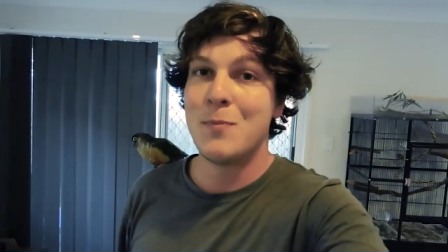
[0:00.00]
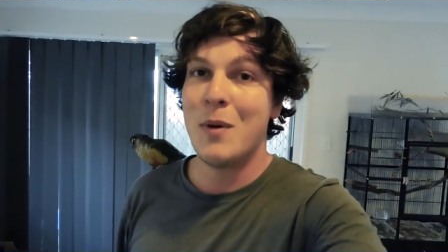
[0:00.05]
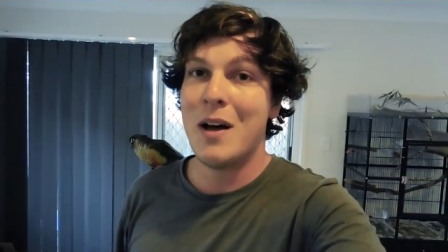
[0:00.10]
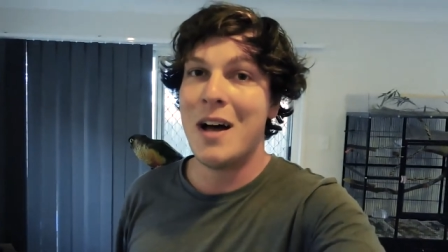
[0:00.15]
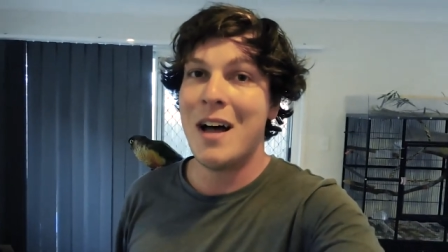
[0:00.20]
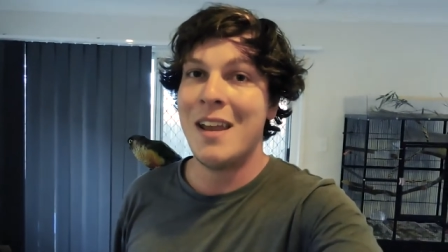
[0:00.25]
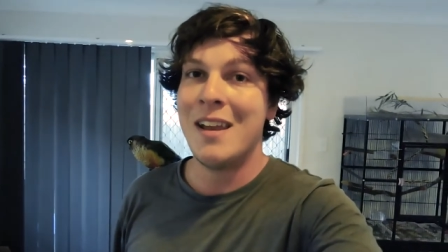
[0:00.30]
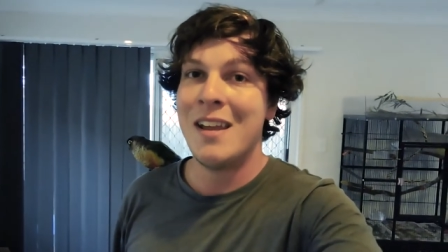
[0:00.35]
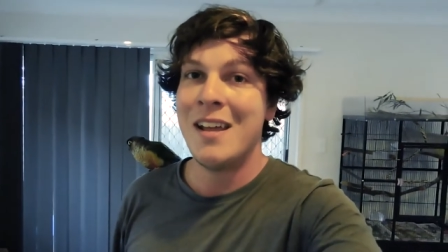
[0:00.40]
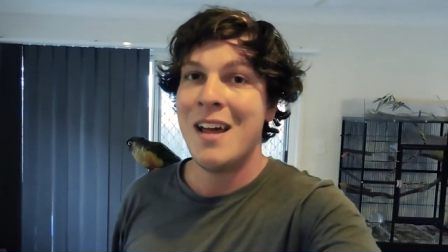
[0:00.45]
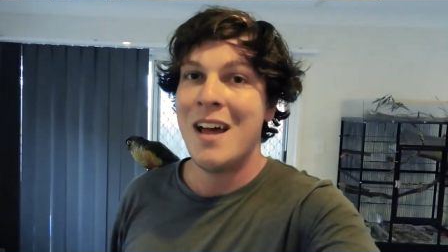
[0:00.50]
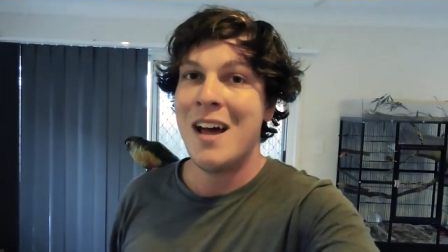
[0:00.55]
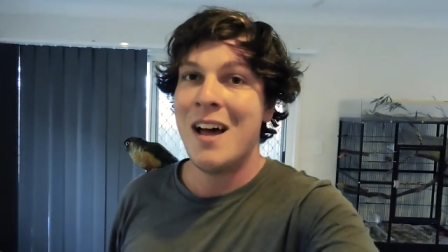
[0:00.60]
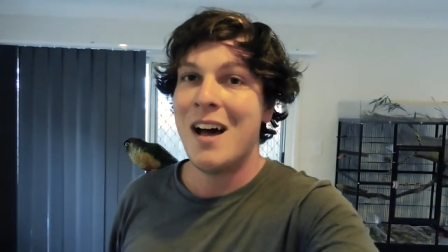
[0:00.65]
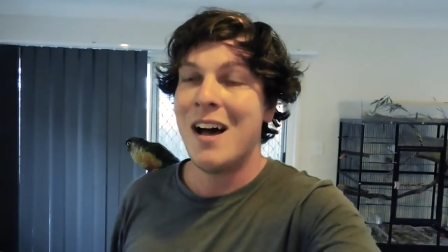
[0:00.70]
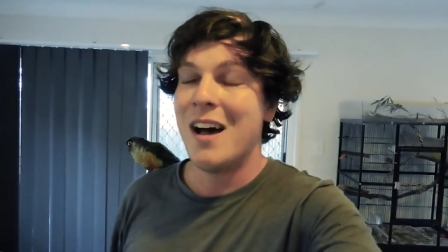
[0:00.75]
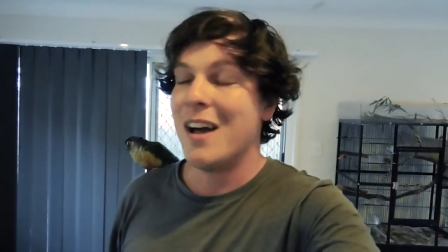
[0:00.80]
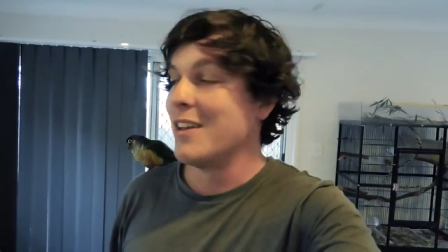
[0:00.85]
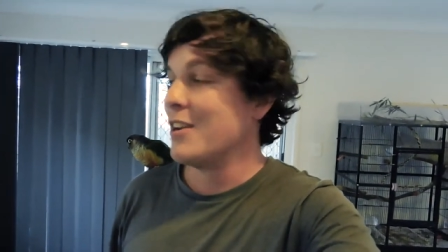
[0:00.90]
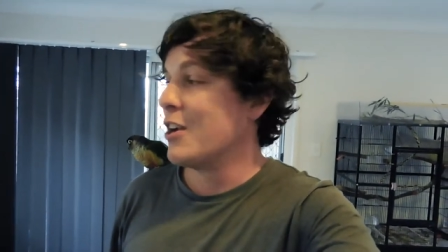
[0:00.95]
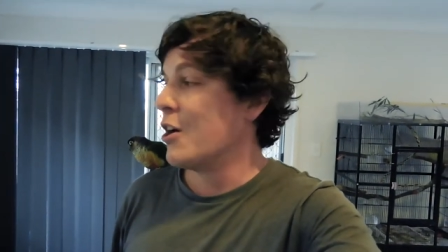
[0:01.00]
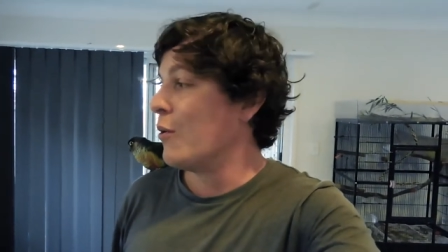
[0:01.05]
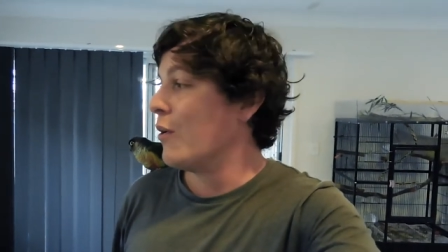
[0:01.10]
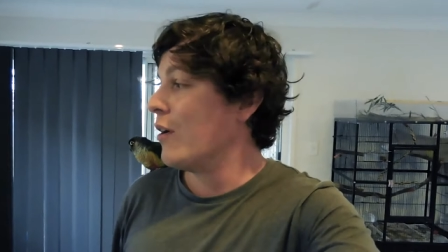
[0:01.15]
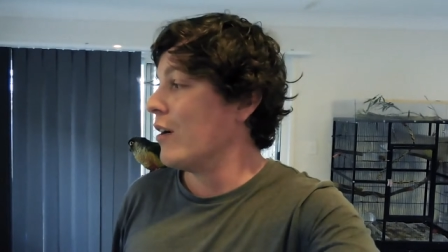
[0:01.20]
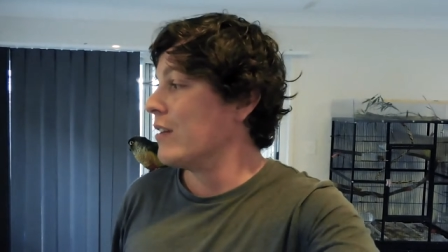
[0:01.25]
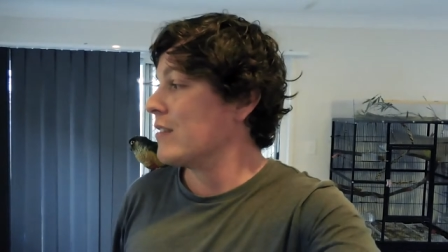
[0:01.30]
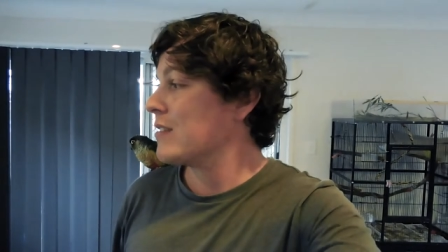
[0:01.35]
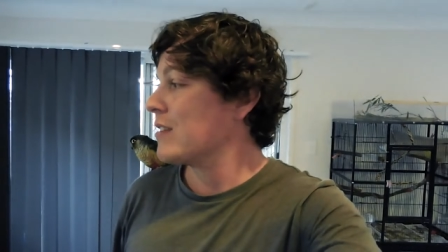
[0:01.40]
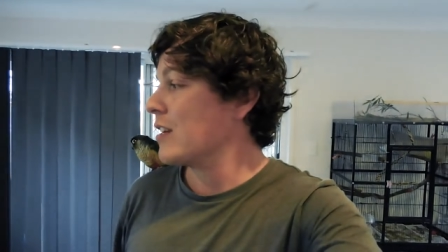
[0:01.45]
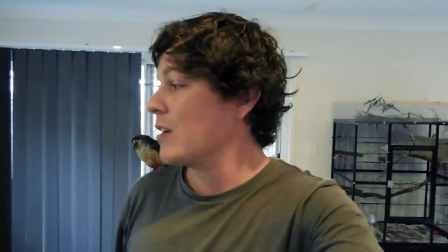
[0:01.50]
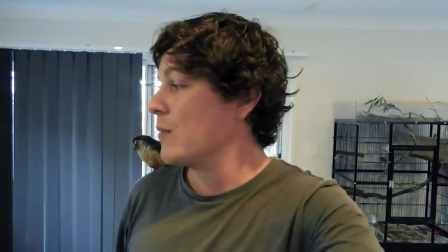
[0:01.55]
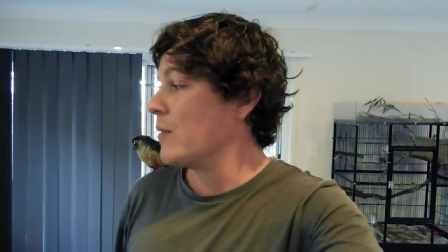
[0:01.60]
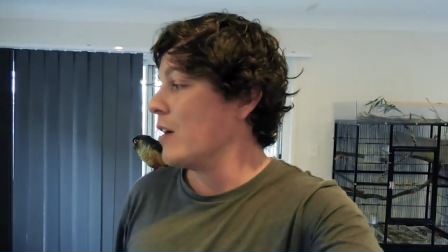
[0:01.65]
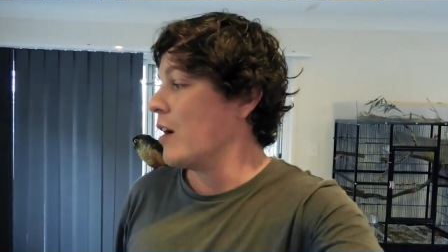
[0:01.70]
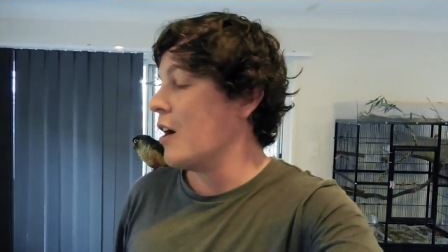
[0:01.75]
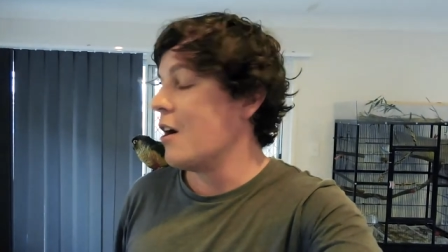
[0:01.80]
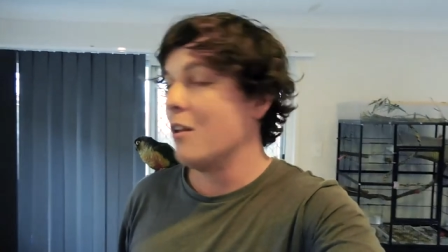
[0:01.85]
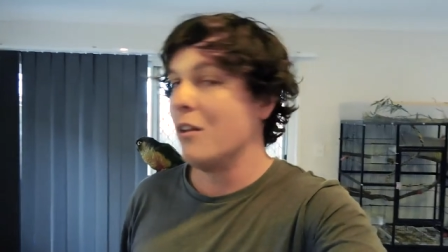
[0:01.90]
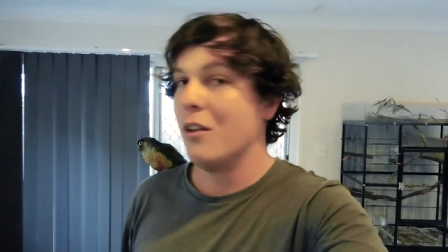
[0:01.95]
But uh, you know what, it's gonna be
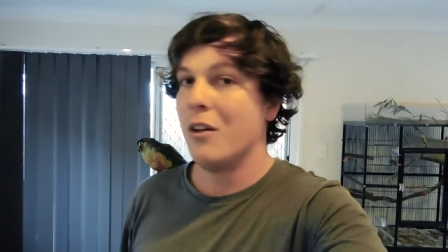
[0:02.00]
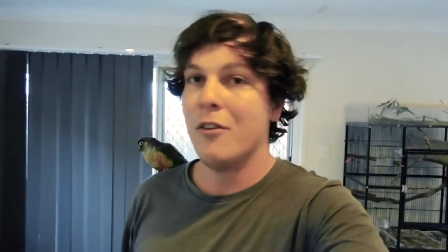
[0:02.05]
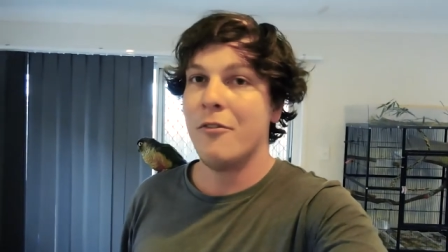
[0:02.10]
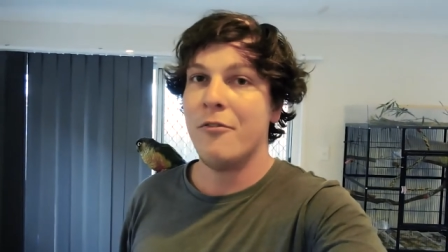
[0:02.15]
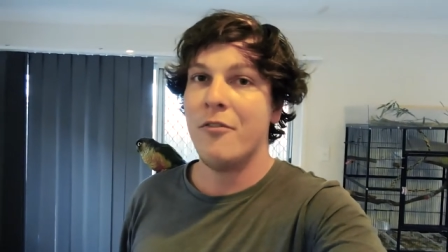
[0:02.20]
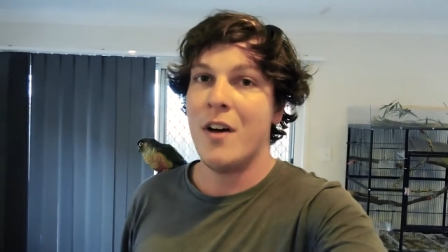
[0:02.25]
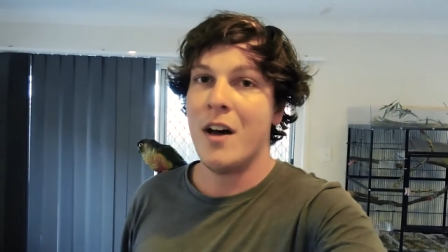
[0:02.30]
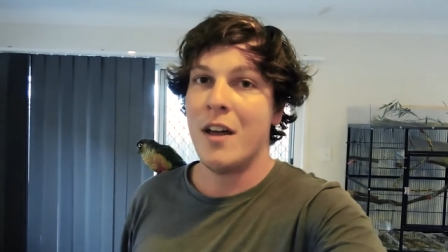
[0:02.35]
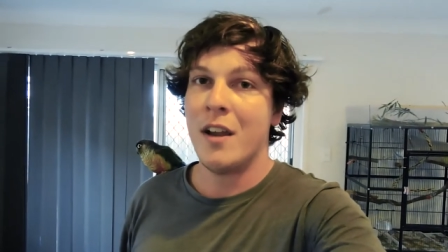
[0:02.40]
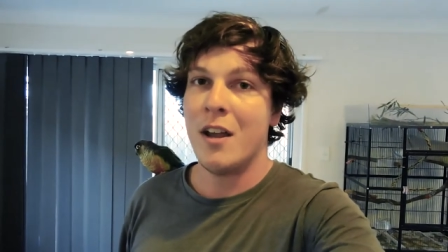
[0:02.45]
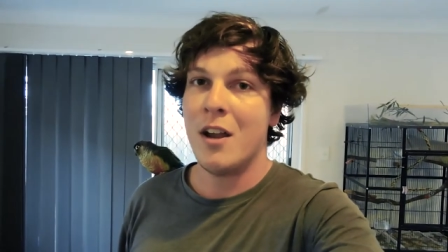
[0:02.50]
a whole lot of fun.